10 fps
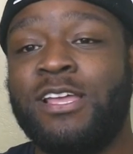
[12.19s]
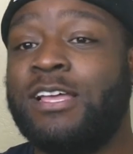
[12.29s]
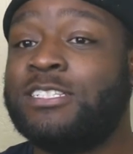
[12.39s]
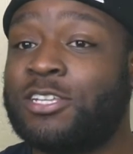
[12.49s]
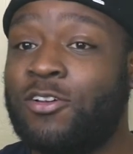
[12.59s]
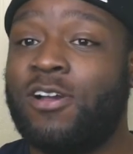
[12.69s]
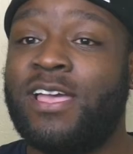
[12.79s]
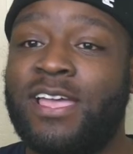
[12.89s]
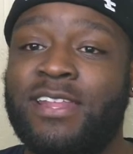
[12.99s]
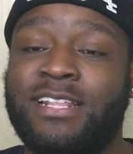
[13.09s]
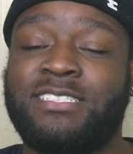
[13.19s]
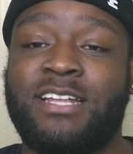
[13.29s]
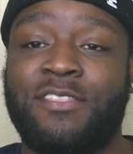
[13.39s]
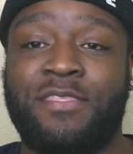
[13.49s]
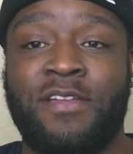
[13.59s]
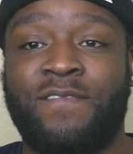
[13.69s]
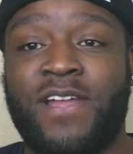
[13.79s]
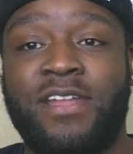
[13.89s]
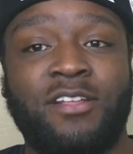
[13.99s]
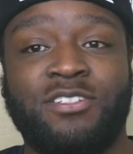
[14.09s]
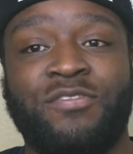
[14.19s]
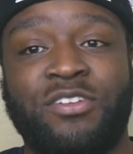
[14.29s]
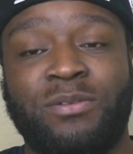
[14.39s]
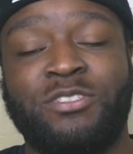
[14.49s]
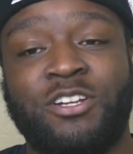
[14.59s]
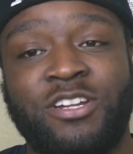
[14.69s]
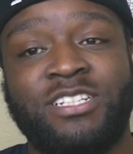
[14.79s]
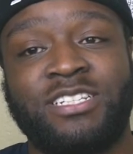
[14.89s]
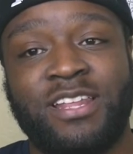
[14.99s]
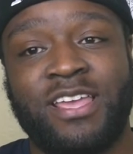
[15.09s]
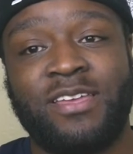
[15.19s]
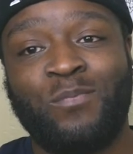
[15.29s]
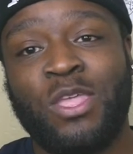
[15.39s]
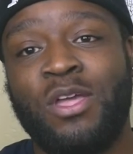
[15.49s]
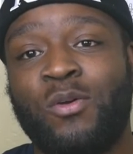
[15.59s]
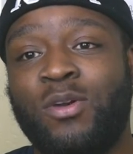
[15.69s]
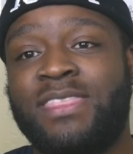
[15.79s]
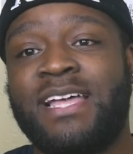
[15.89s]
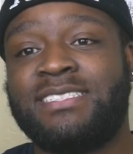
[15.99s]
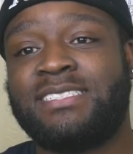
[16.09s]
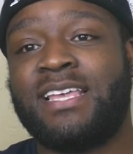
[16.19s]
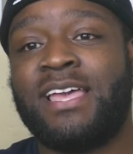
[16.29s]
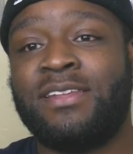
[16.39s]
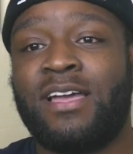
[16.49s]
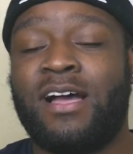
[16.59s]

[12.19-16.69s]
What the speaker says: to go ahead and start their financial freedom journey today. With that said,